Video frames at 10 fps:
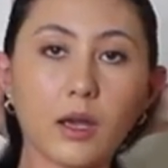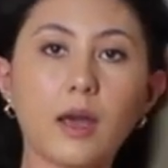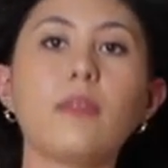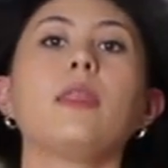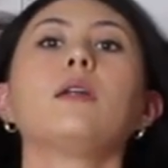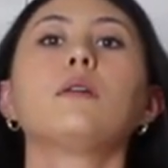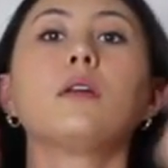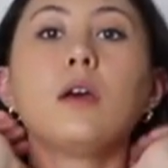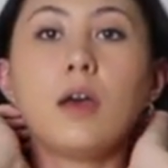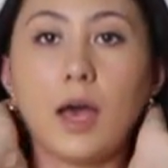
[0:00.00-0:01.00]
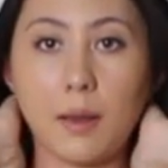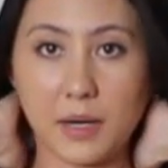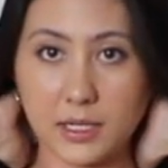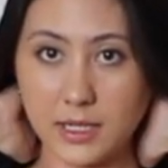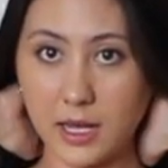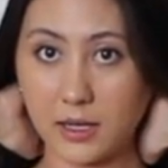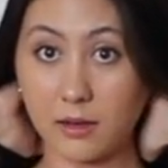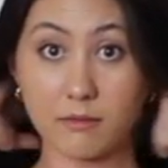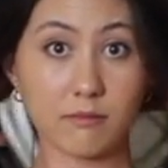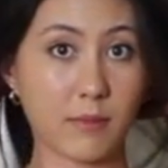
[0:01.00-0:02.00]
And then I'm gonna take
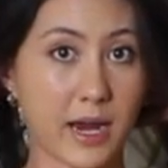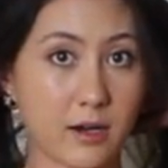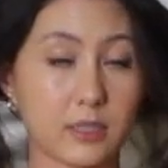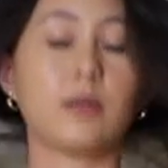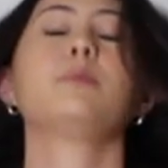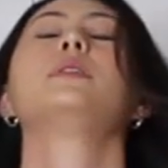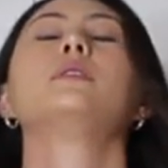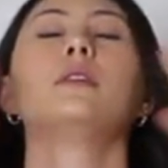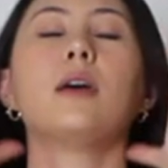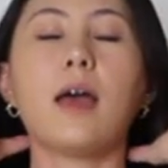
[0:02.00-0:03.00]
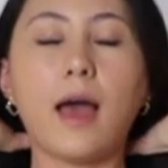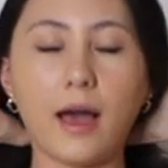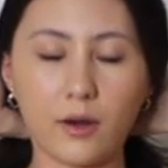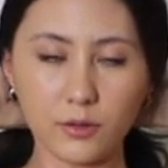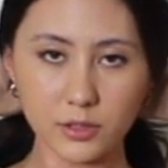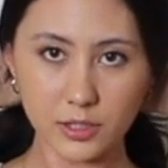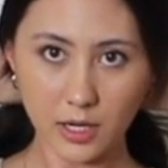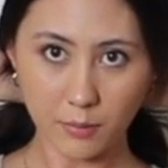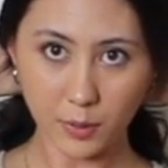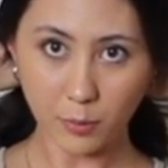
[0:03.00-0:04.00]
my hair clip out
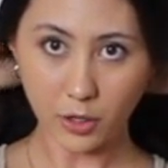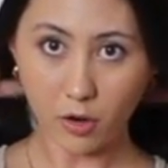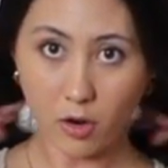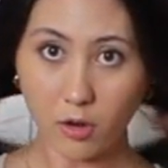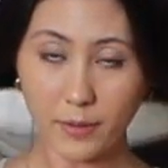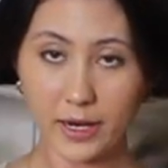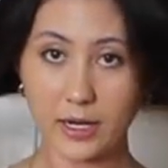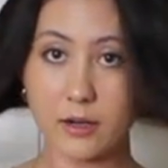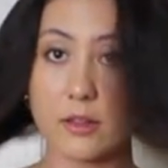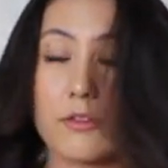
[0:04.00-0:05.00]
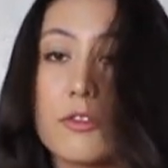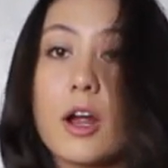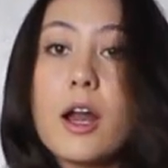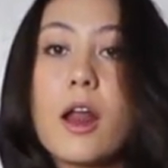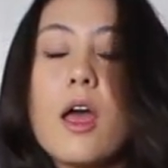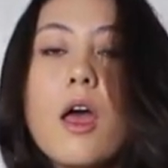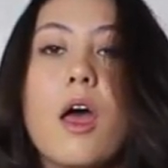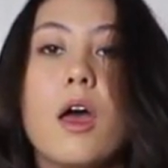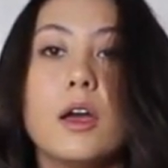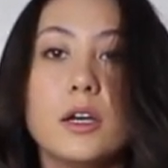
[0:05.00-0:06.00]
and I'm gonna bring all my hair to the front
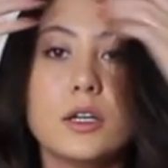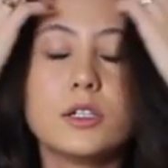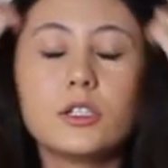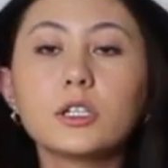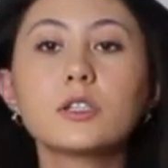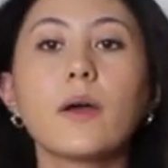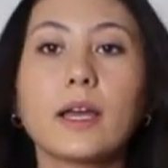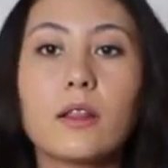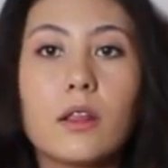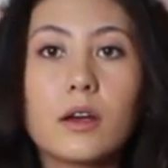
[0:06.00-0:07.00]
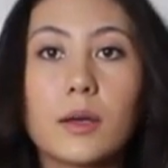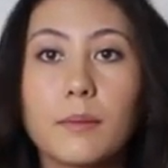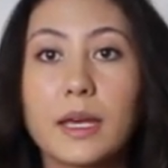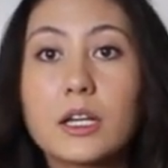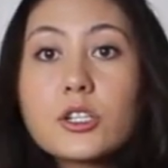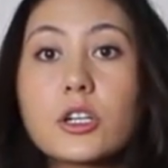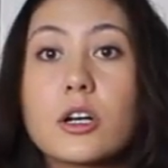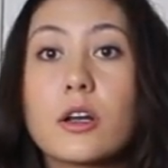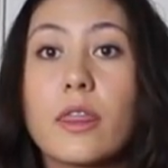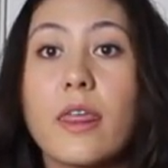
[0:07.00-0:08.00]
just so I can look and make
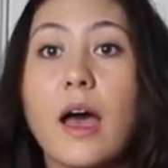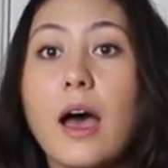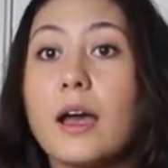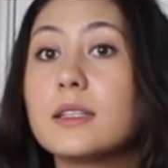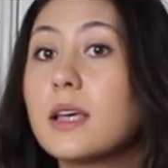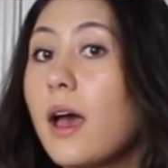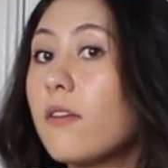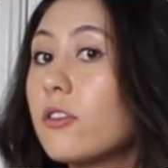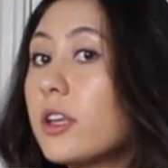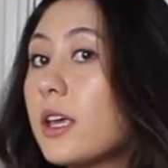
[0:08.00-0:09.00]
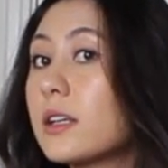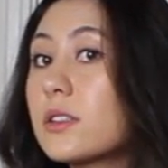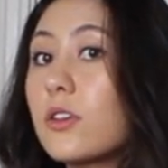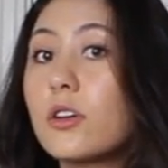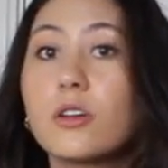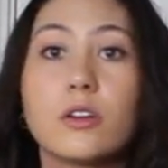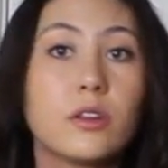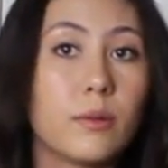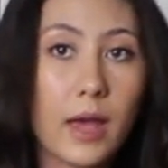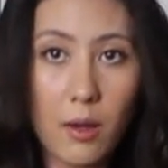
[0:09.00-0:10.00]
sure that everything is curled
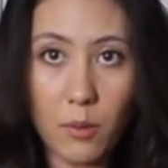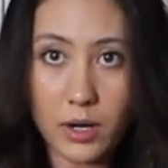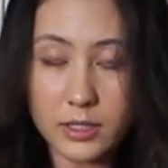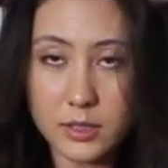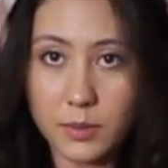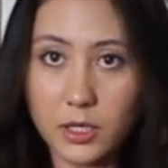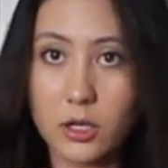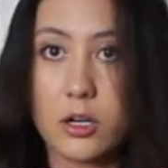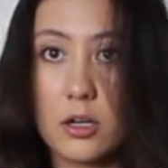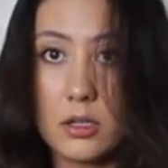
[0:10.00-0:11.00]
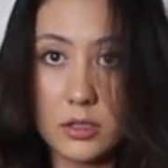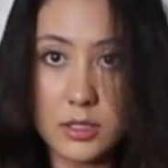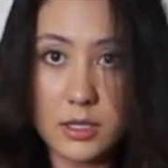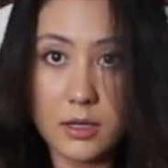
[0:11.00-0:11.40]
the way I want it to be curled.